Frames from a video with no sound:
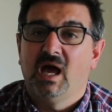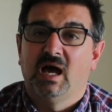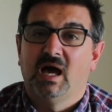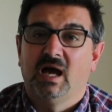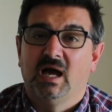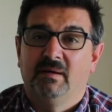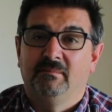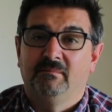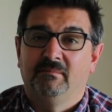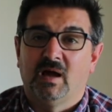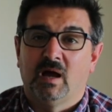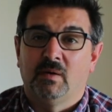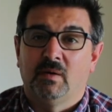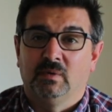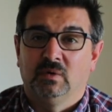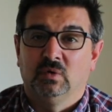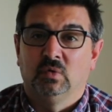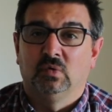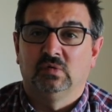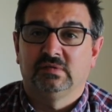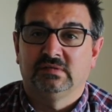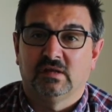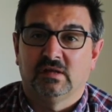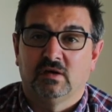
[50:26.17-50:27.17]
I will
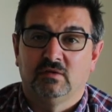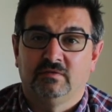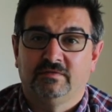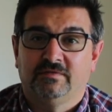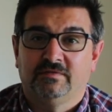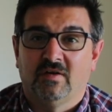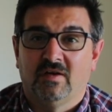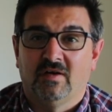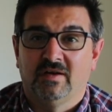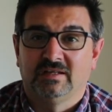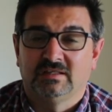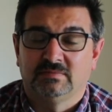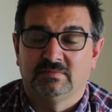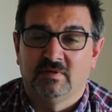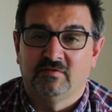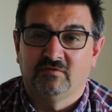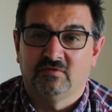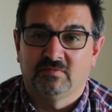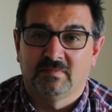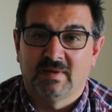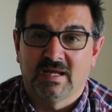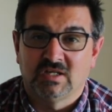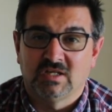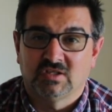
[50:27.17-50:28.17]
also find some
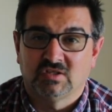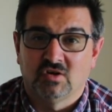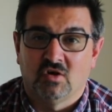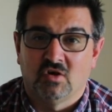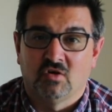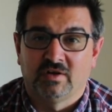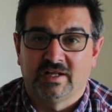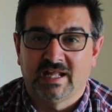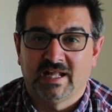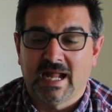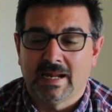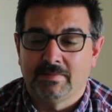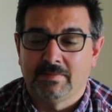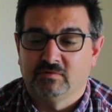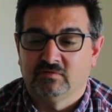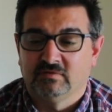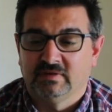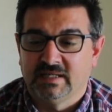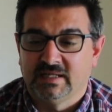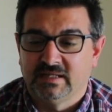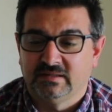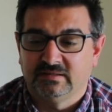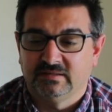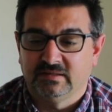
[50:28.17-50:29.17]
information on cable
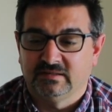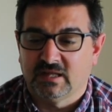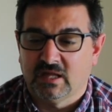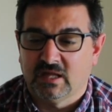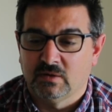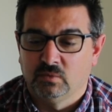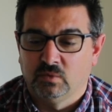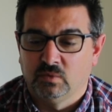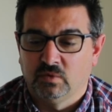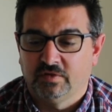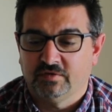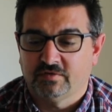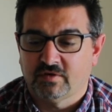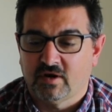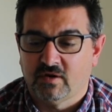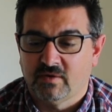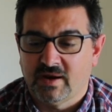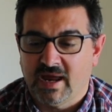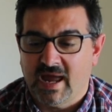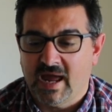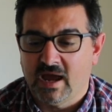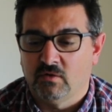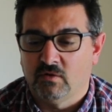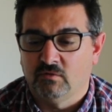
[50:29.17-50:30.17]
releases. I will throw
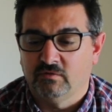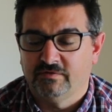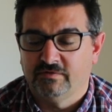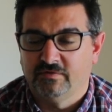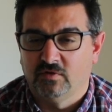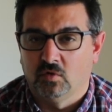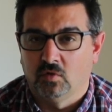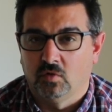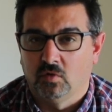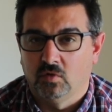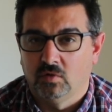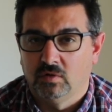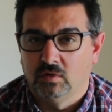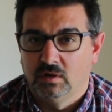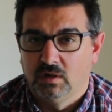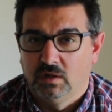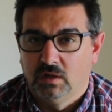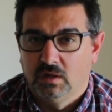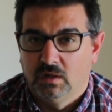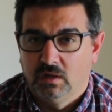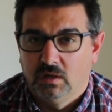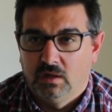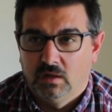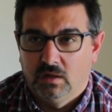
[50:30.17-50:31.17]
it out for
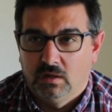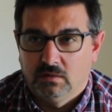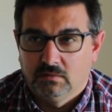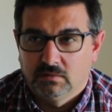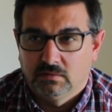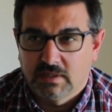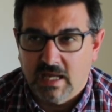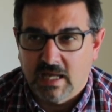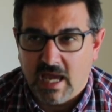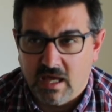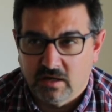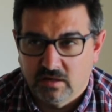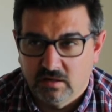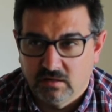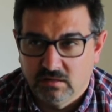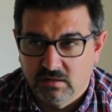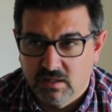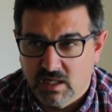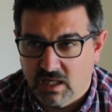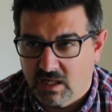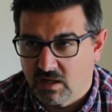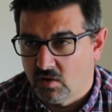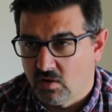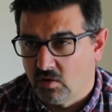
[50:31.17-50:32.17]

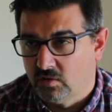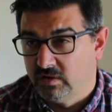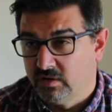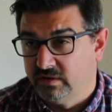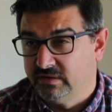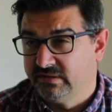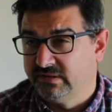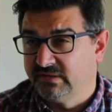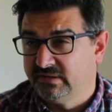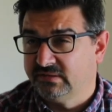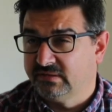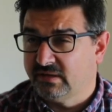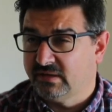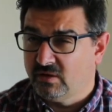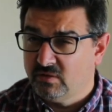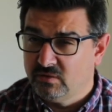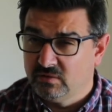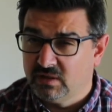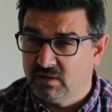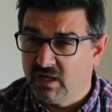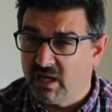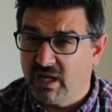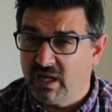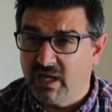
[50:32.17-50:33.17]
Canon, Nikon and
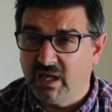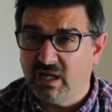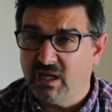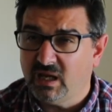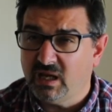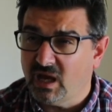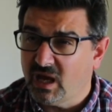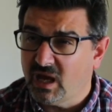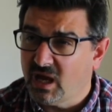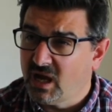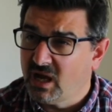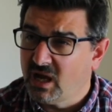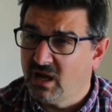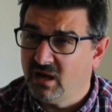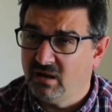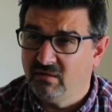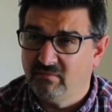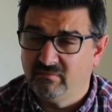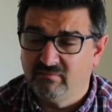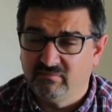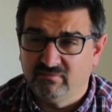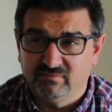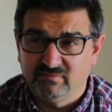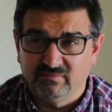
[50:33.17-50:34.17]
Sony.
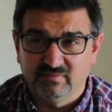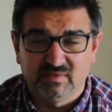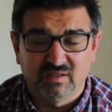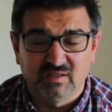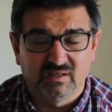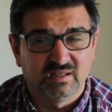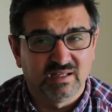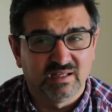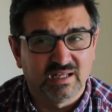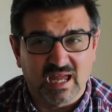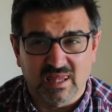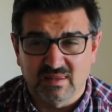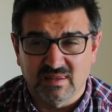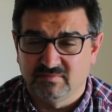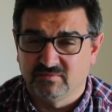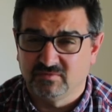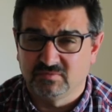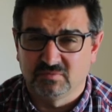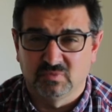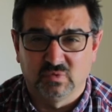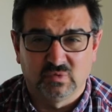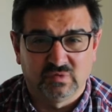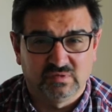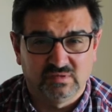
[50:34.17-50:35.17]
You can get them
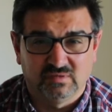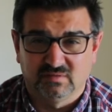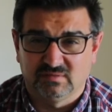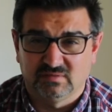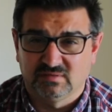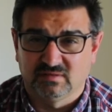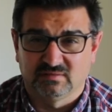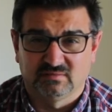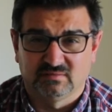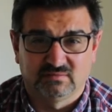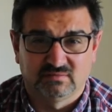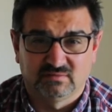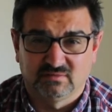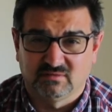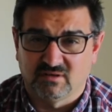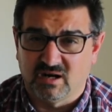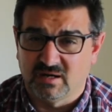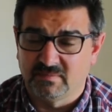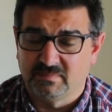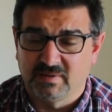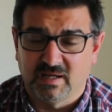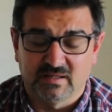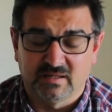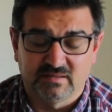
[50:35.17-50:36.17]
from all sorts of
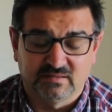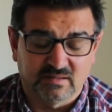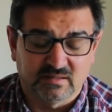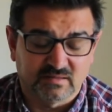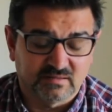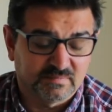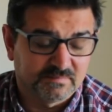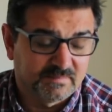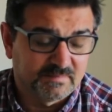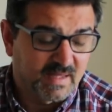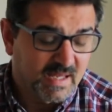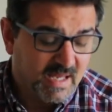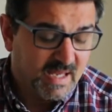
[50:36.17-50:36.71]
great places.